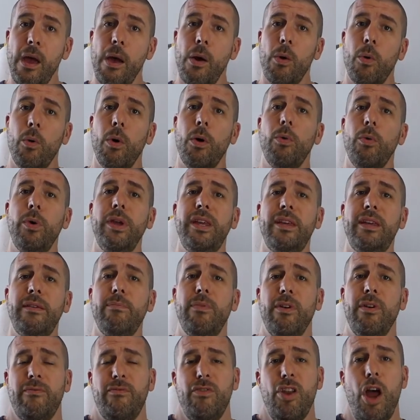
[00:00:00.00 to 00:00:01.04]
What we
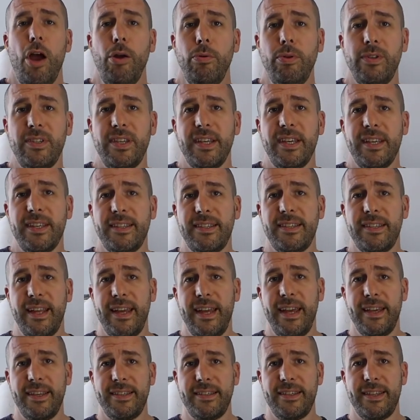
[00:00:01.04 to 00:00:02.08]
have noticed
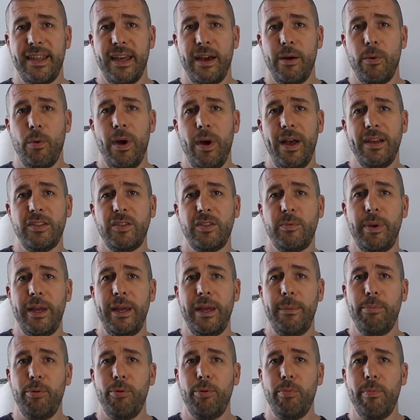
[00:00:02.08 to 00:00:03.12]
is that whilst
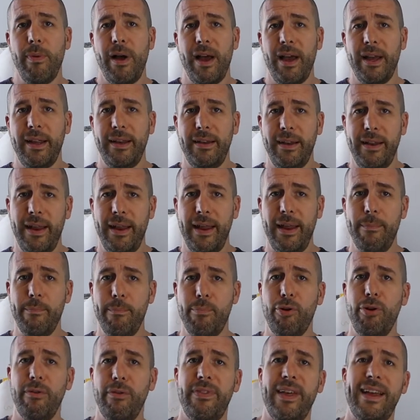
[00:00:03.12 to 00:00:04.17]
people might
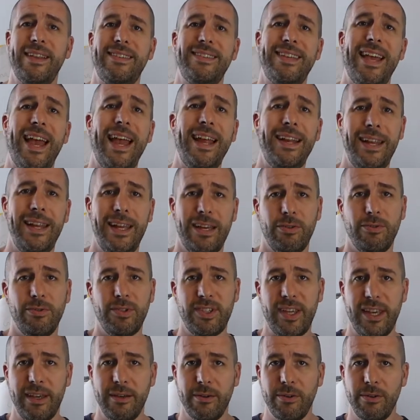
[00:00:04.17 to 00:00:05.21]
improve their technical
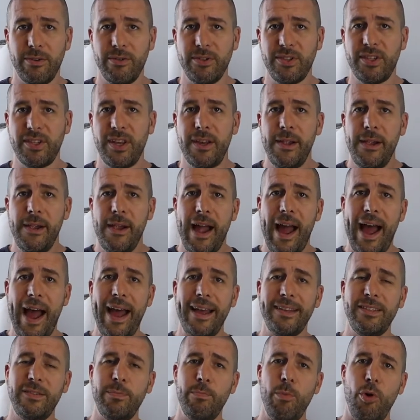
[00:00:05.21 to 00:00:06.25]
skills,
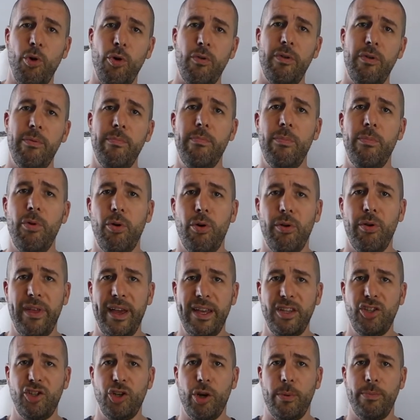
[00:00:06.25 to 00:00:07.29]
as more and more
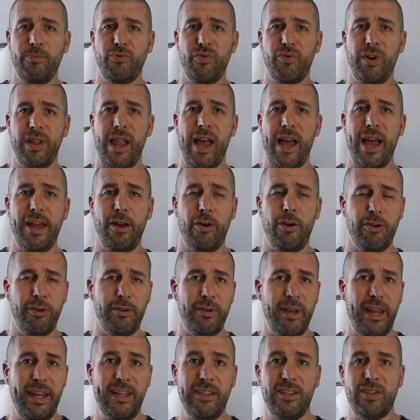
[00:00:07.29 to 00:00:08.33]
their jobs rely
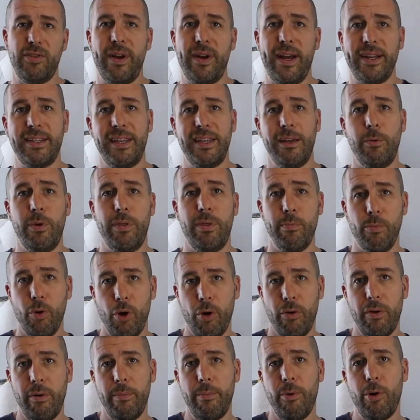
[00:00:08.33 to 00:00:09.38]
on interacting with
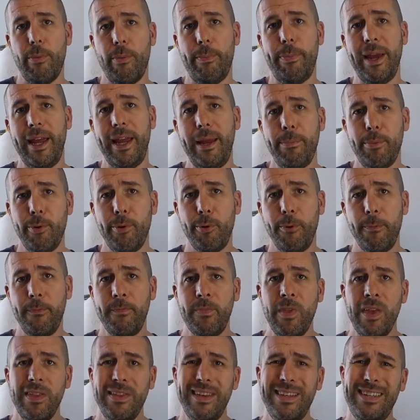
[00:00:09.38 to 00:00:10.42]
more and more people,
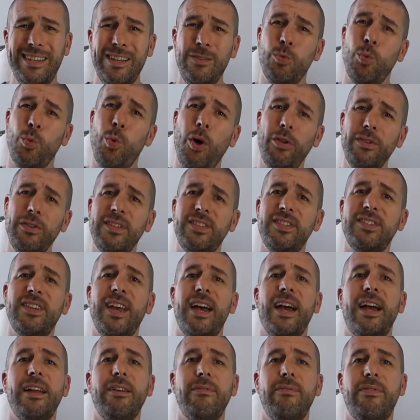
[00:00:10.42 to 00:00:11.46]
this is one
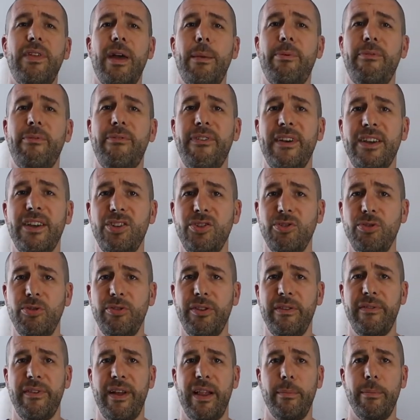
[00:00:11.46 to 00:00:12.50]
side of their professional
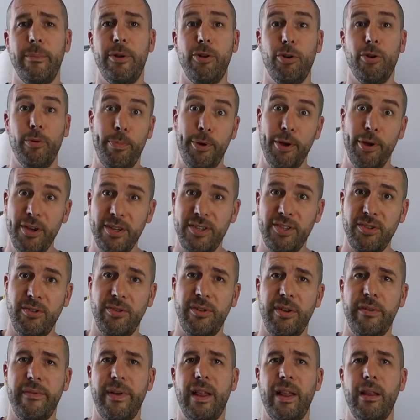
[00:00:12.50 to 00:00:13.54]
development or personal
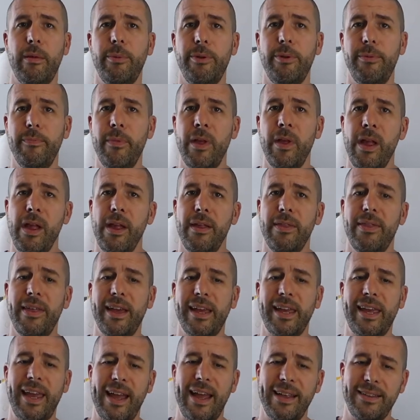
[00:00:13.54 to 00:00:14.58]
development
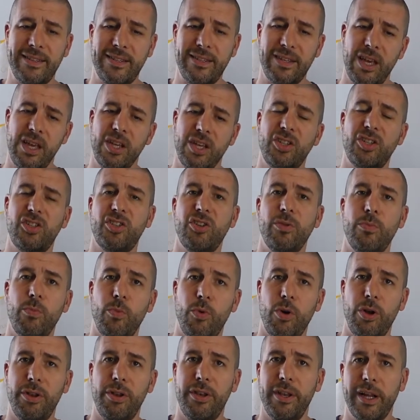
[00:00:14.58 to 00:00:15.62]
that gets
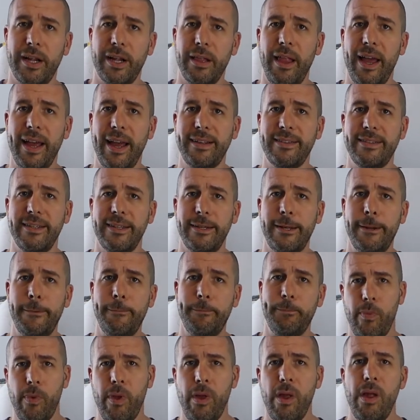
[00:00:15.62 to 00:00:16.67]
somewhat neglected.
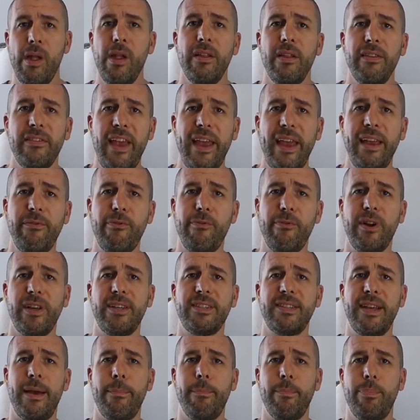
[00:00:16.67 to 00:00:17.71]
Take, for
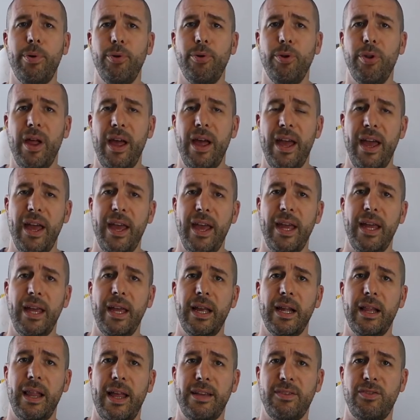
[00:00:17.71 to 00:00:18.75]
example, a
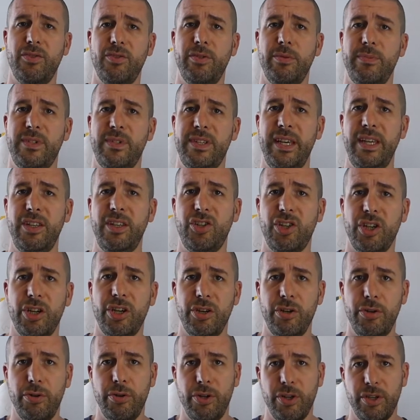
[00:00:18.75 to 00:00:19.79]
classroom teacher
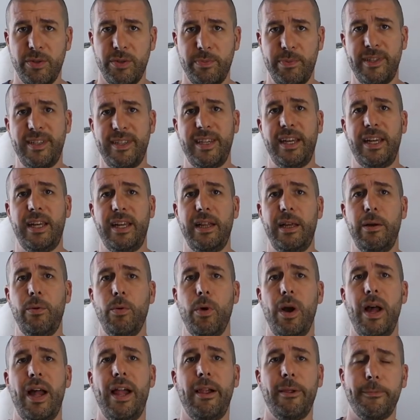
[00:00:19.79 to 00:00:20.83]
who does particularly
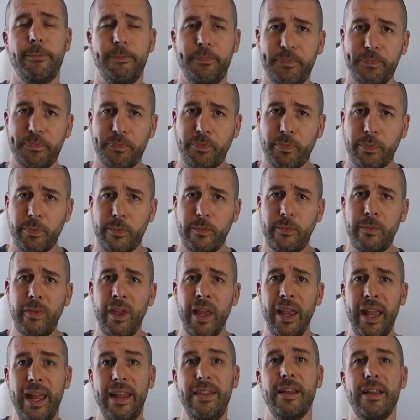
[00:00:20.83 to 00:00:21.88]
well
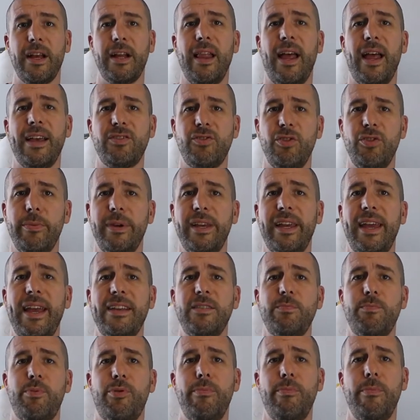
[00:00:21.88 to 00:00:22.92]
in the classroom and gets
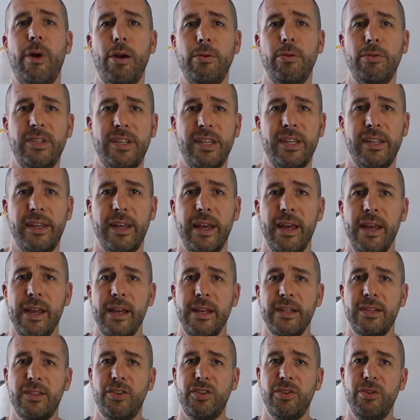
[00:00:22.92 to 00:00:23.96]
promoted
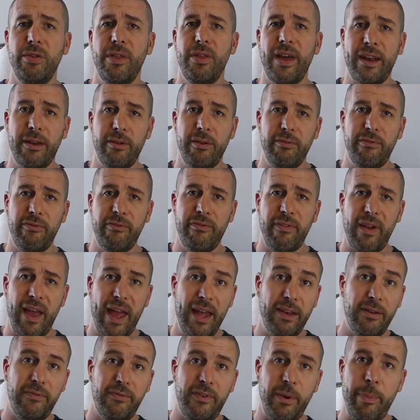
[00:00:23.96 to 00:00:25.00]
to that of
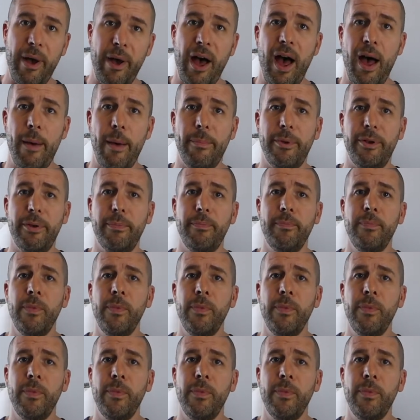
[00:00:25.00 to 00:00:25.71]
head of department.